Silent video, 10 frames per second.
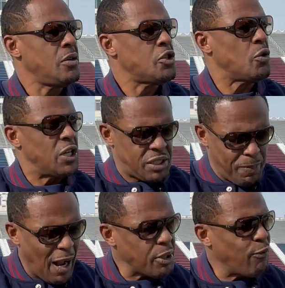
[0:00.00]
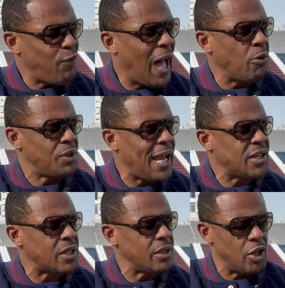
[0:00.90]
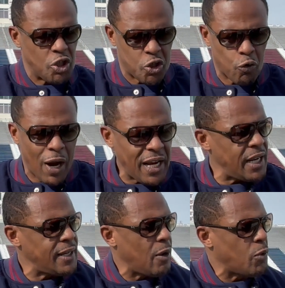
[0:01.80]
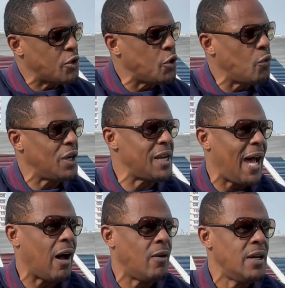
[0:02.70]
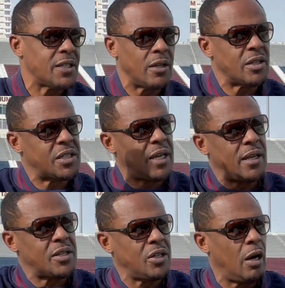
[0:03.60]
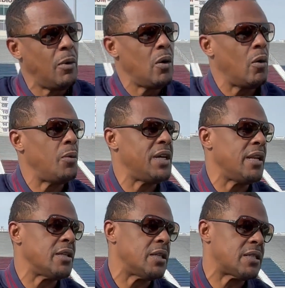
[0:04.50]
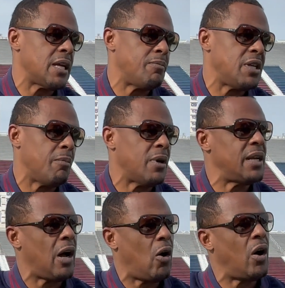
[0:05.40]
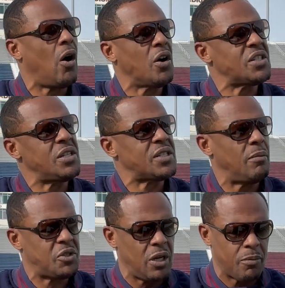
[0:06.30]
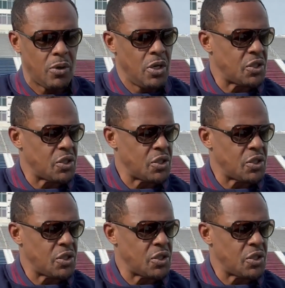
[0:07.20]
So it's about the foundation, the training that we're doing now. It's going to set us up when we get into September, August and September.